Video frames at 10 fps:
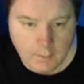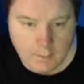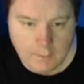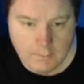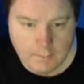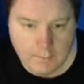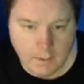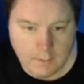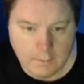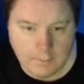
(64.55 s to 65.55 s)

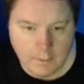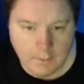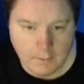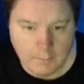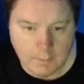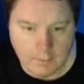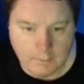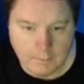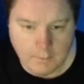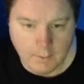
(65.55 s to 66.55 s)
Inside the
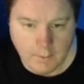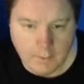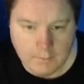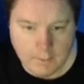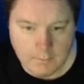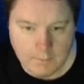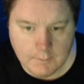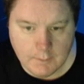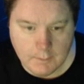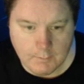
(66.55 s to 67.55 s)
sarcomeres, filaments
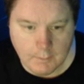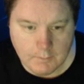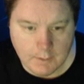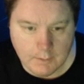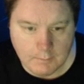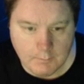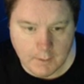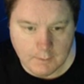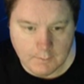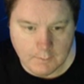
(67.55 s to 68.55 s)
of the proteins
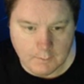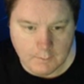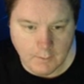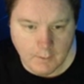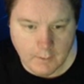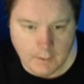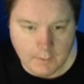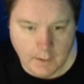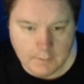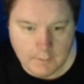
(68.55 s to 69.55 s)
myosin and
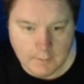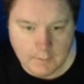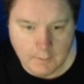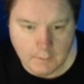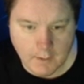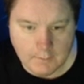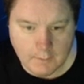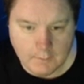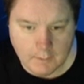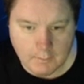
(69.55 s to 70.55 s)
actin interact to
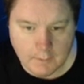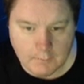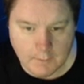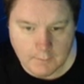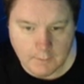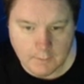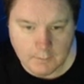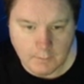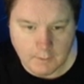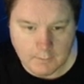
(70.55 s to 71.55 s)
generate muscle
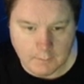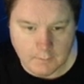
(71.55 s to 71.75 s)
contraction